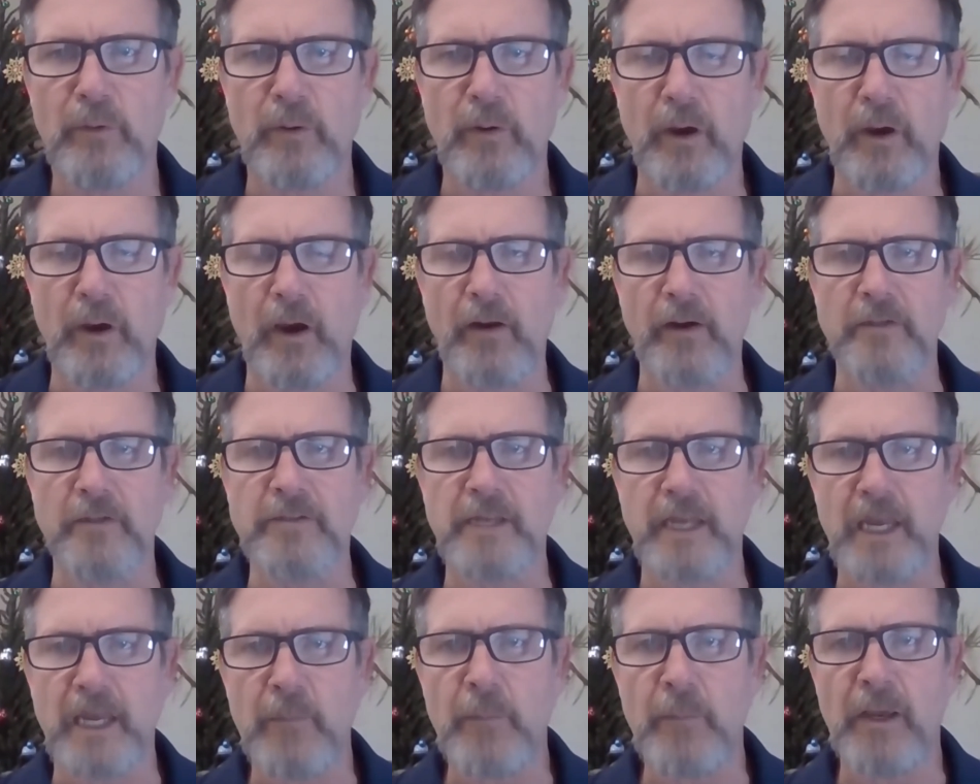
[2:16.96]
on a
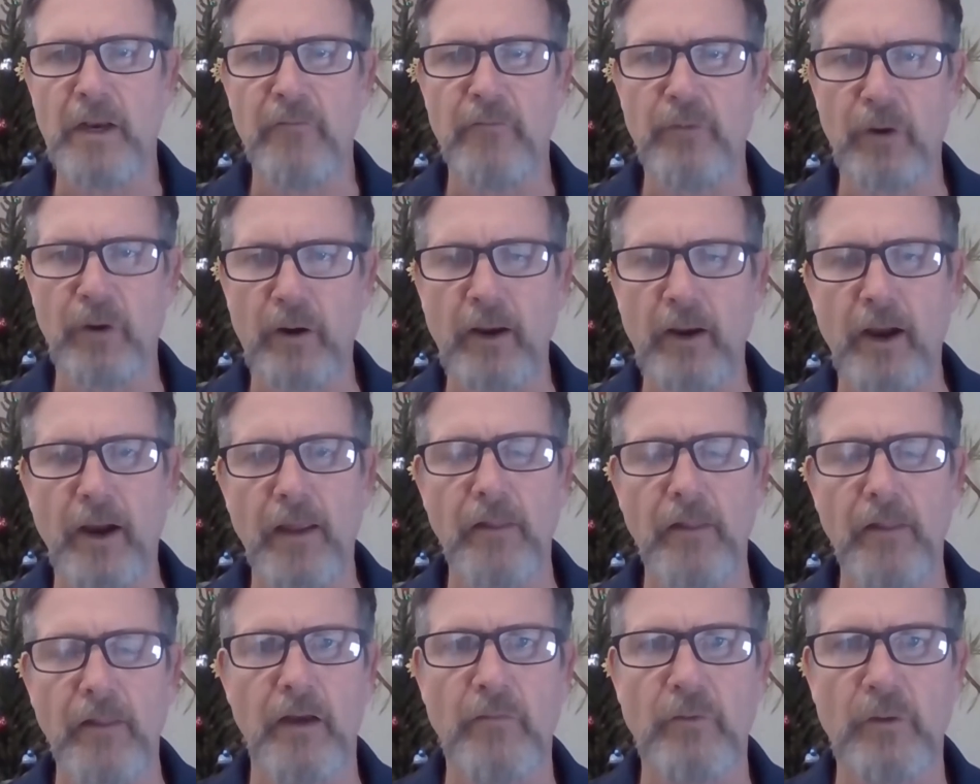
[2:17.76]
team at a very high
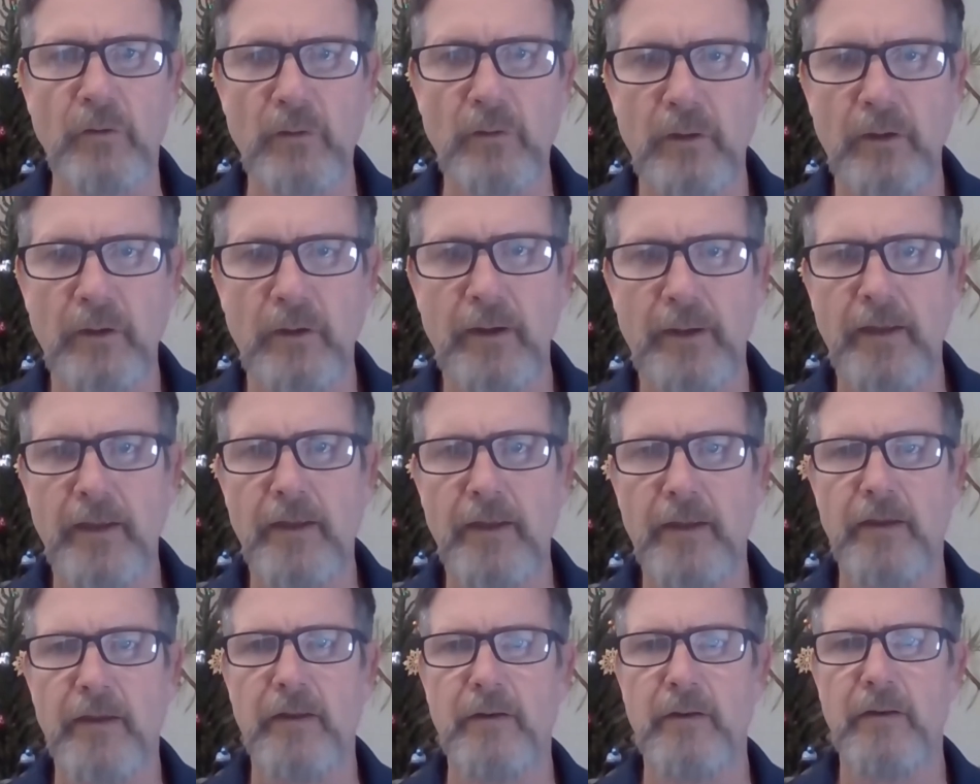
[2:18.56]
level,
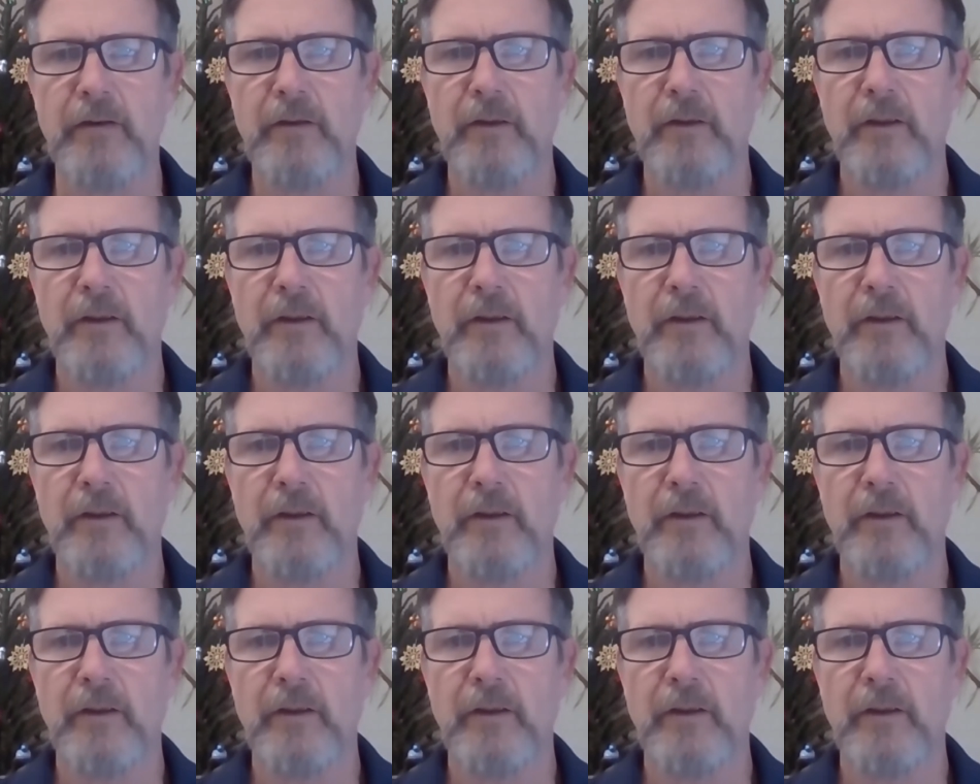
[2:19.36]
and